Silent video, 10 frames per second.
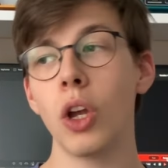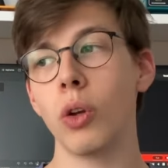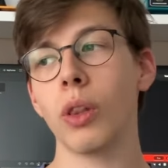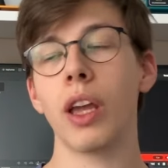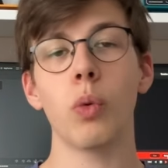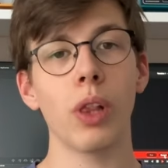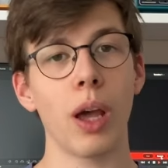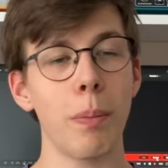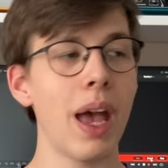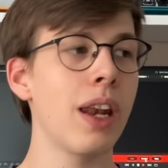You're like, will I
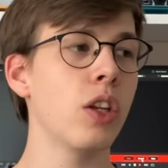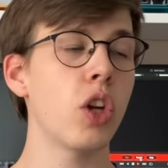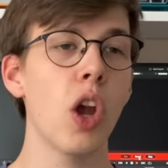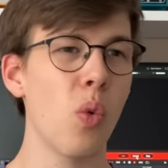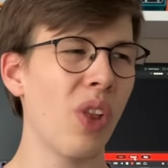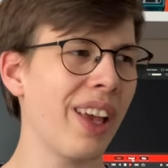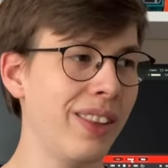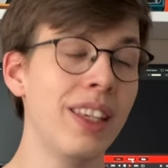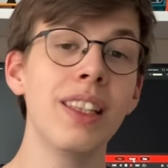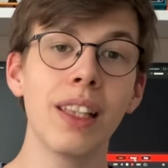manage? Will I
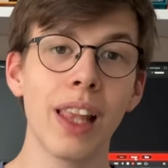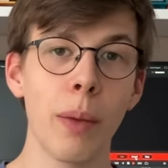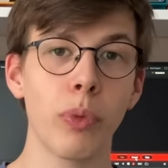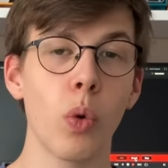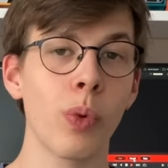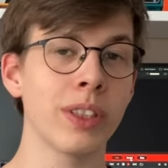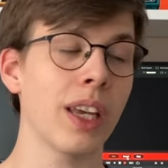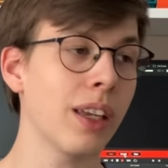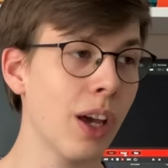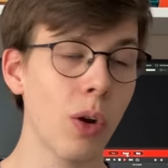need the laptop once I
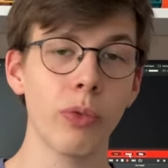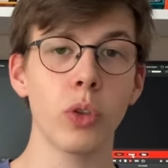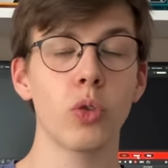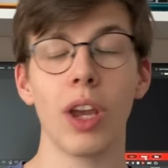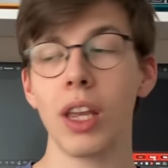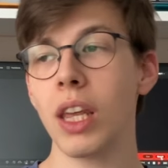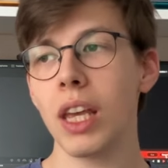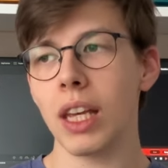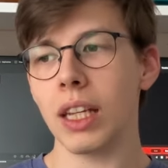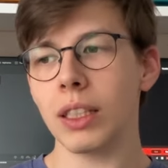get off the train?
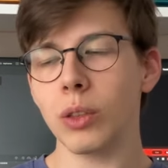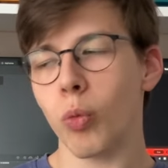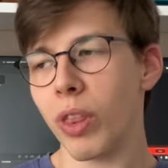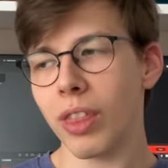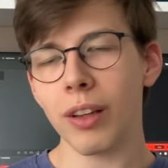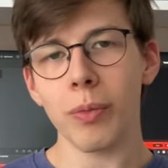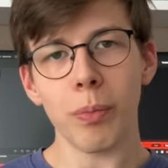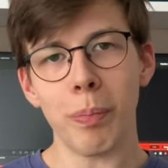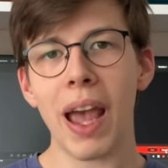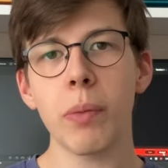With the
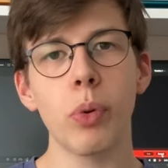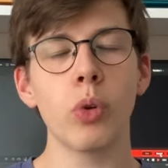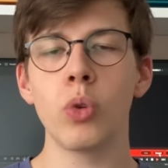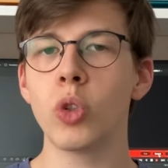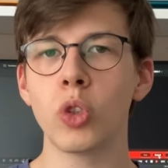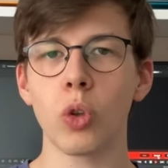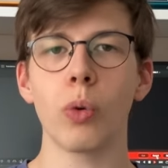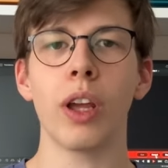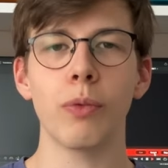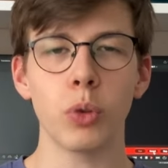MacBook, you just don't
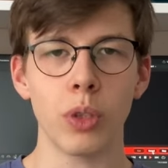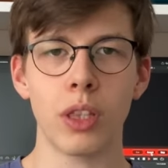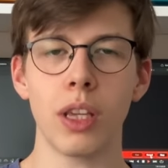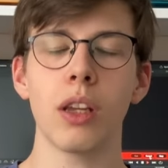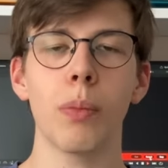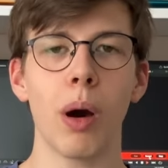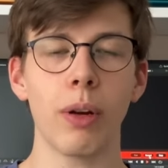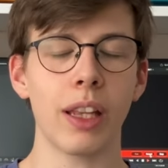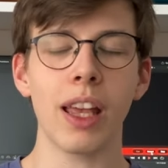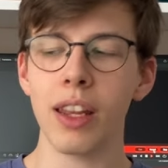have to think about
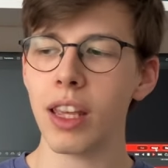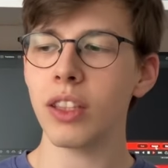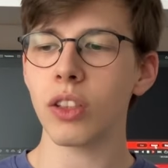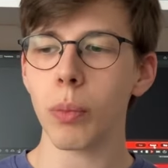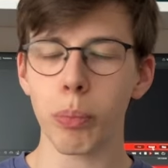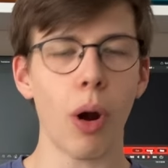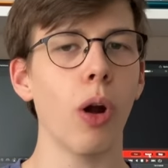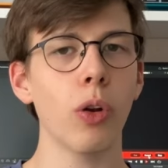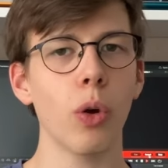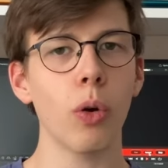it. And it's
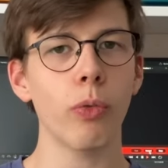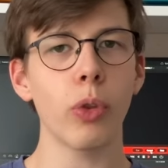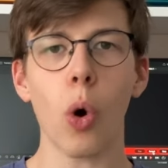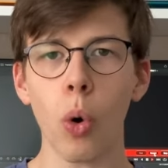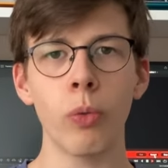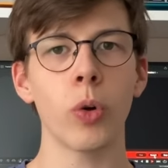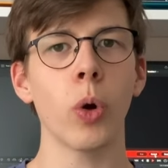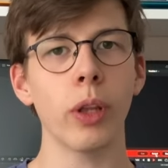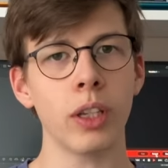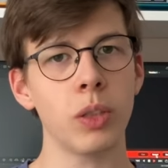part of the
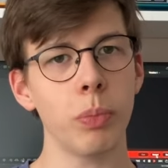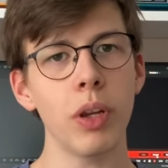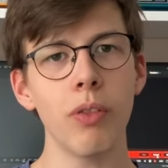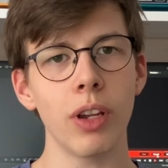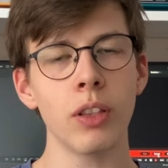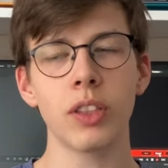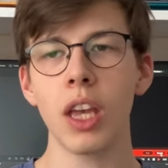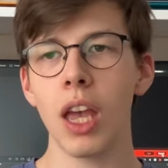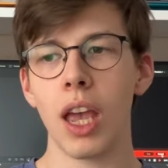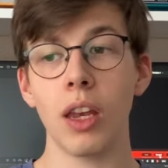overall experience.
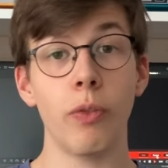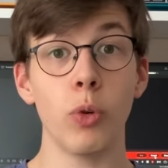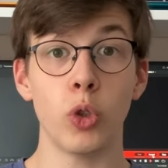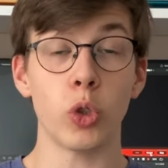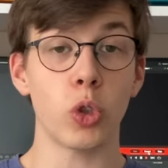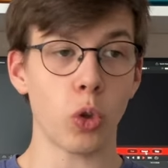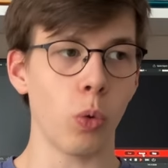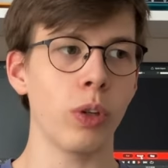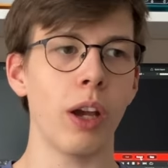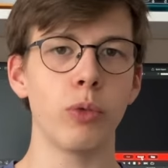And if you just
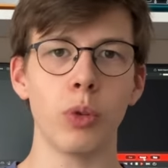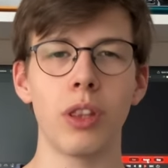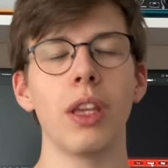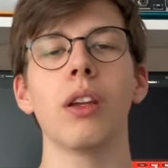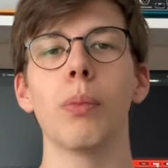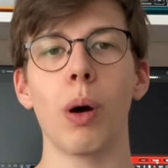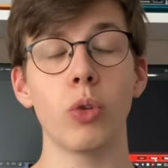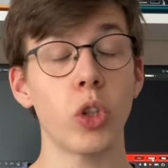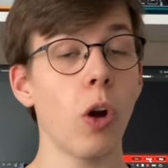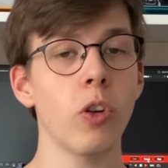don't have to think about
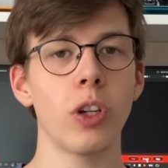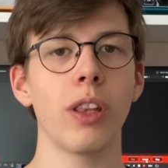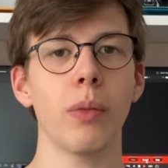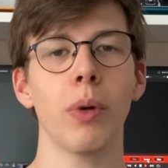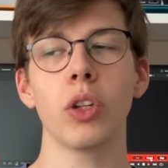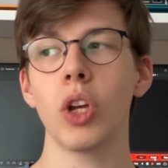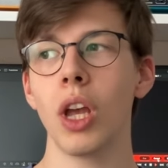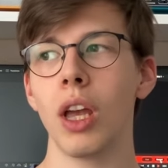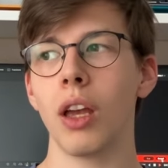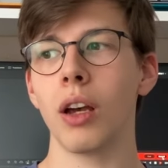charging that much,
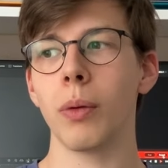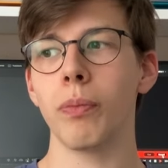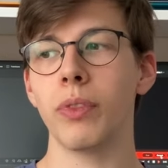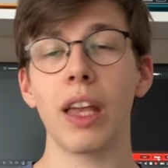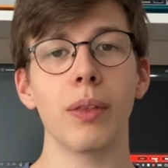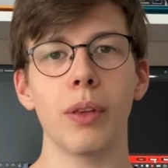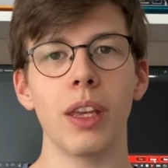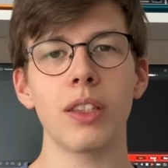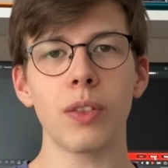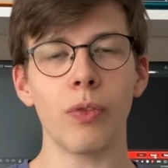that
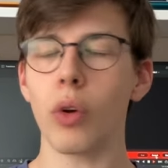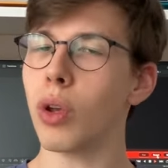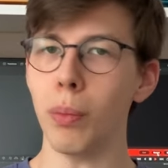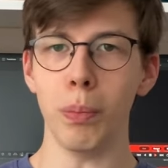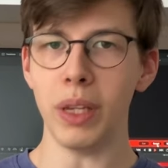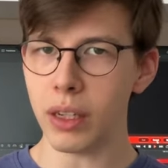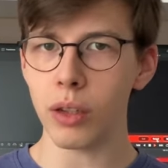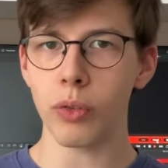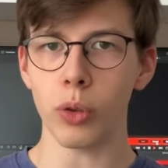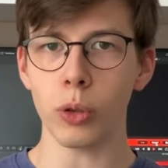is very
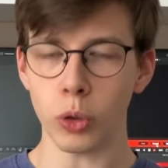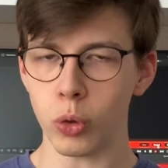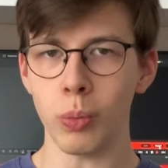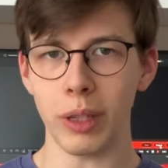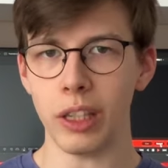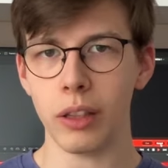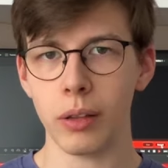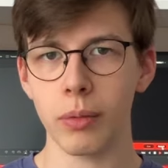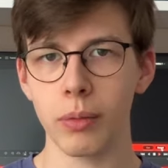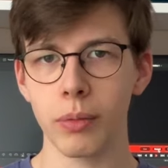meaningful to me.
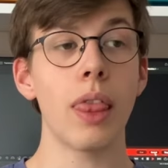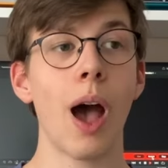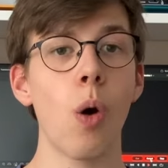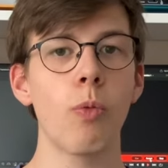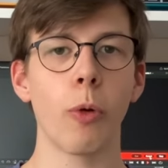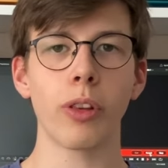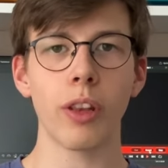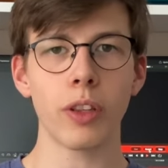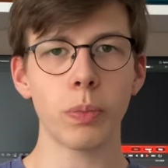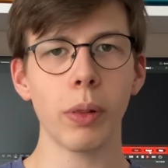Now for the
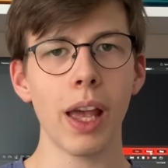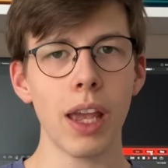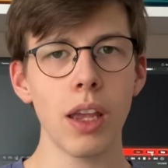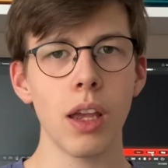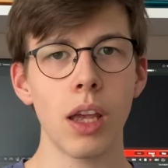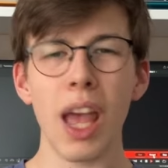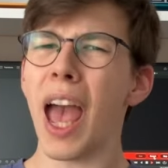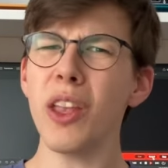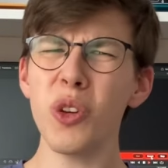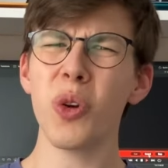display,
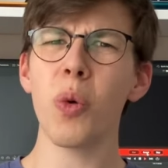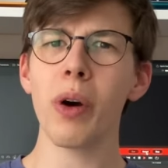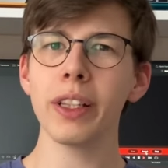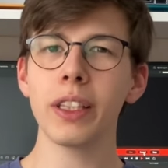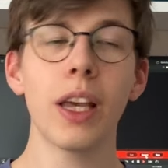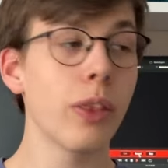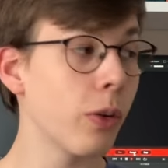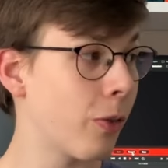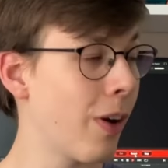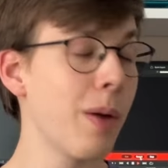and you know what? The
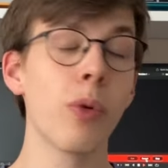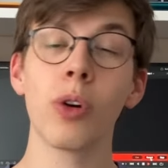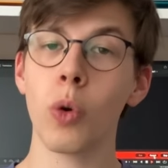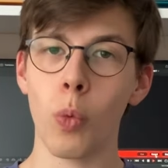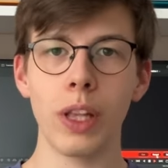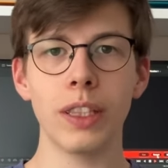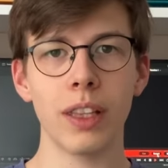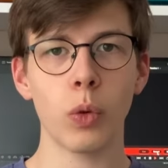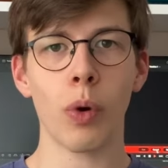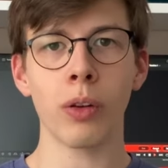Framework wins
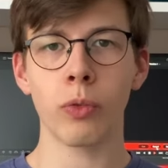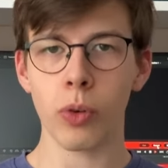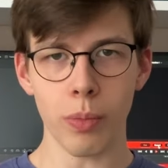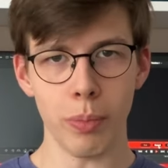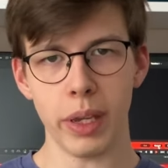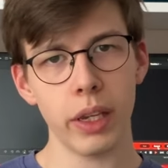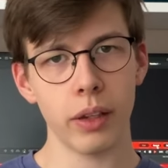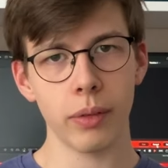that one for me.